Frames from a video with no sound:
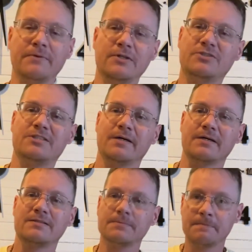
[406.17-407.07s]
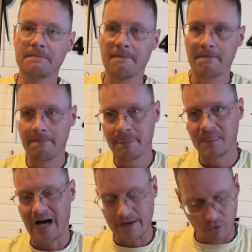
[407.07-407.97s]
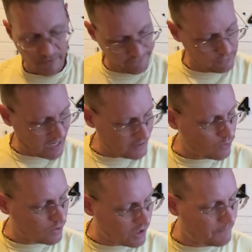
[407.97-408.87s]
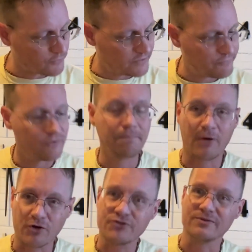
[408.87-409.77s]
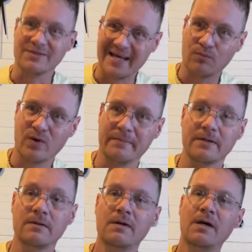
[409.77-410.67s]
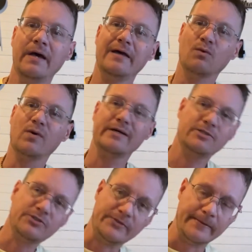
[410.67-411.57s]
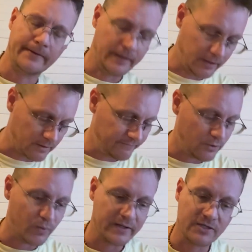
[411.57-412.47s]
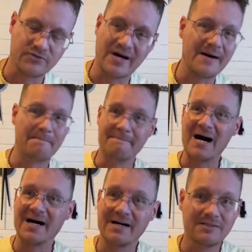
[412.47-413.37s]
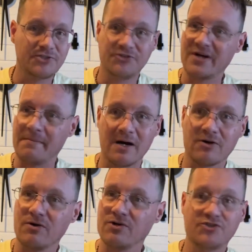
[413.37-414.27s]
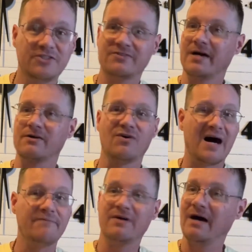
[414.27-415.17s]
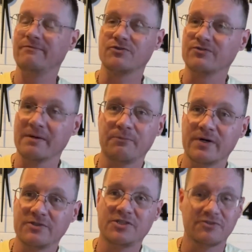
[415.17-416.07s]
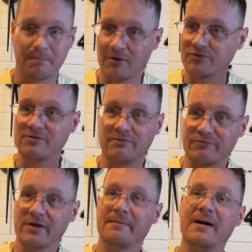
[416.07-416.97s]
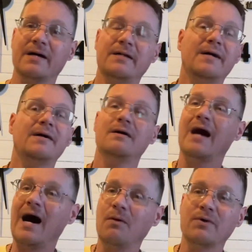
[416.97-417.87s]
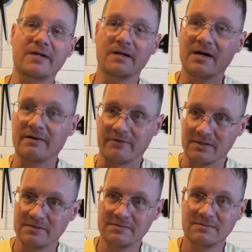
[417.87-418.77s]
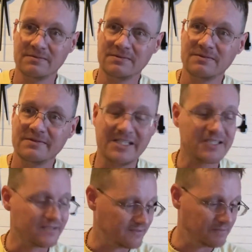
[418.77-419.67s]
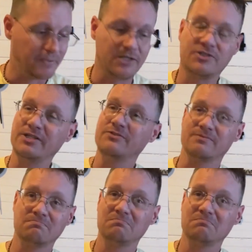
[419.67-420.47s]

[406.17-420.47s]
these chicks, I know a, few, I know a couple different personal, like women. And the one I just did an interview with is not my, she's not my girl. She's not a girl I've ever slept with. She's a personal friend of mine. I would never, this is, but she's